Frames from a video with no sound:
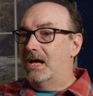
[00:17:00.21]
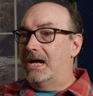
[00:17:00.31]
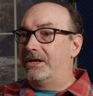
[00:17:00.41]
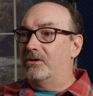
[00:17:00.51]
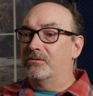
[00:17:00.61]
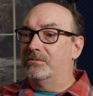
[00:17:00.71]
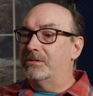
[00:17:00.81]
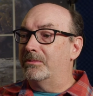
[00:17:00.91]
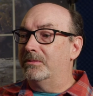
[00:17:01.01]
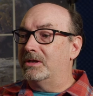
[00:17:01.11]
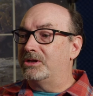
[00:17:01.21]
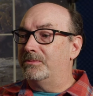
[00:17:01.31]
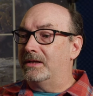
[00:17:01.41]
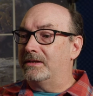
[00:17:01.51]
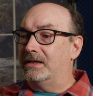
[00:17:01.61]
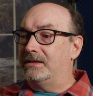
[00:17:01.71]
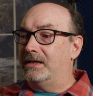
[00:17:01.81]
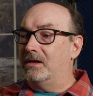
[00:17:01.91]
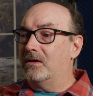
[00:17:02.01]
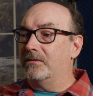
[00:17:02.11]
I don't remember much about that
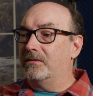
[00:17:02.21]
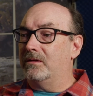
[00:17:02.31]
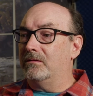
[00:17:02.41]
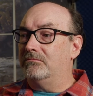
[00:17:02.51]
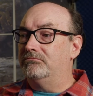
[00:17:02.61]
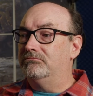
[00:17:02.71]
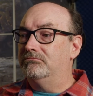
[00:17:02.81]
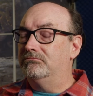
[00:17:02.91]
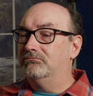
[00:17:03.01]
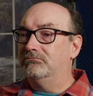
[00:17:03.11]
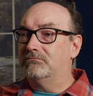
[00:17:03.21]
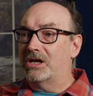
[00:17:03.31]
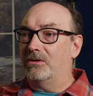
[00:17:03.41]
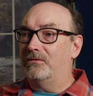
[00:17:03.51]
day other than my whole